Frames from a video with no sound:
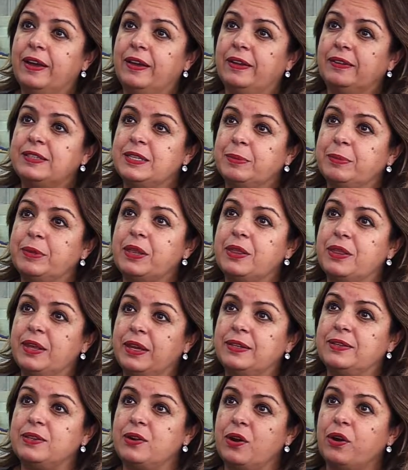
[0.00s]
some of the
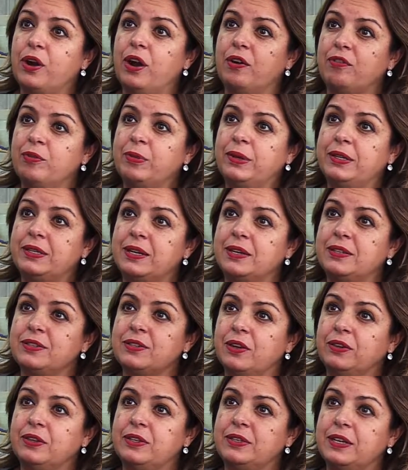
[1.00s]
things that our government does
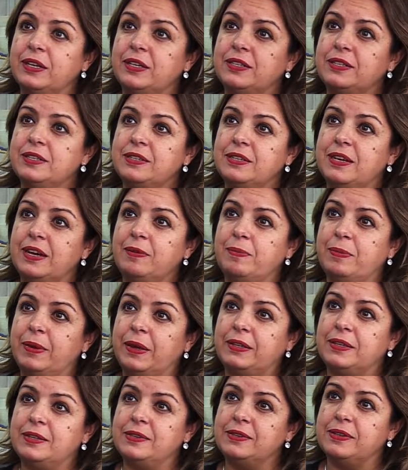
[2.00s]
on a day-to-day
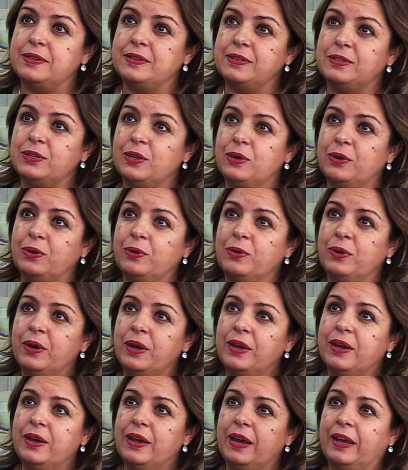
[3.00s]
basis. So
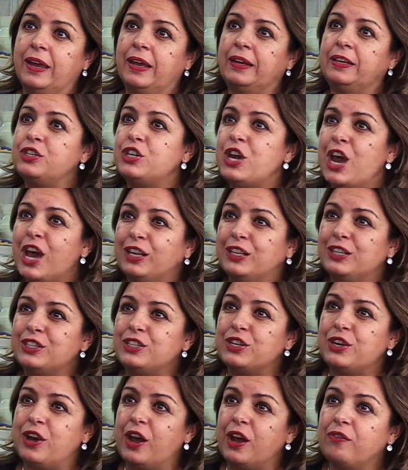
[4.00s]
again, a challenge
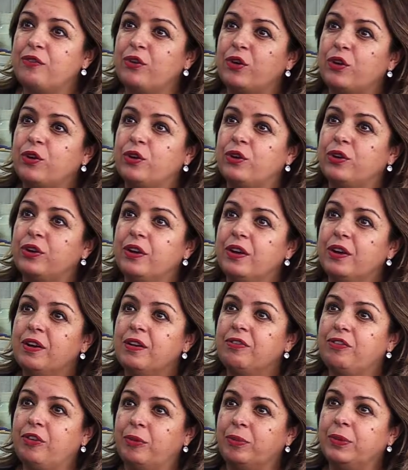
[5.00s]
that I've heard
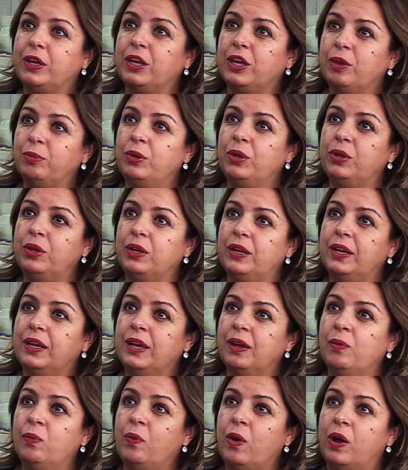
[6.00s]
from the community
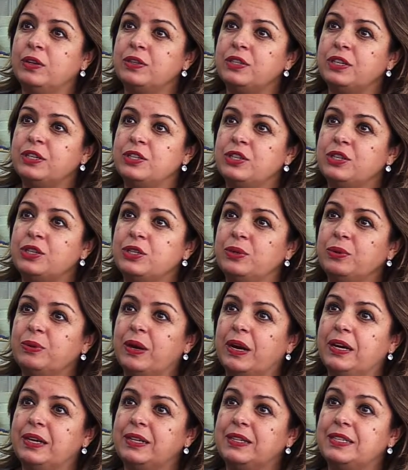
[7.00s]
and wanting
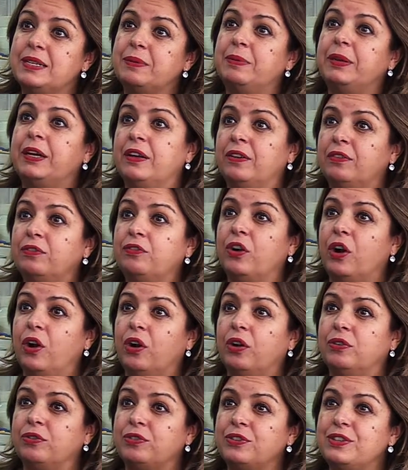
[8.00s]
to be
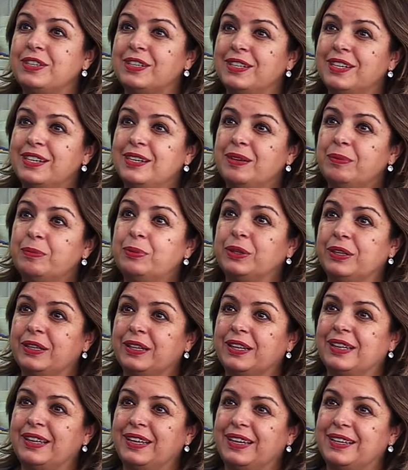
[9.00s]
involved
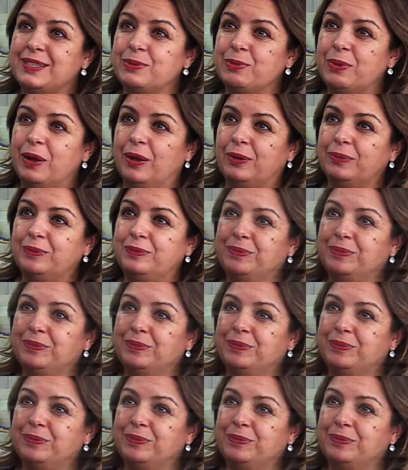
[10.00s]
politically as well.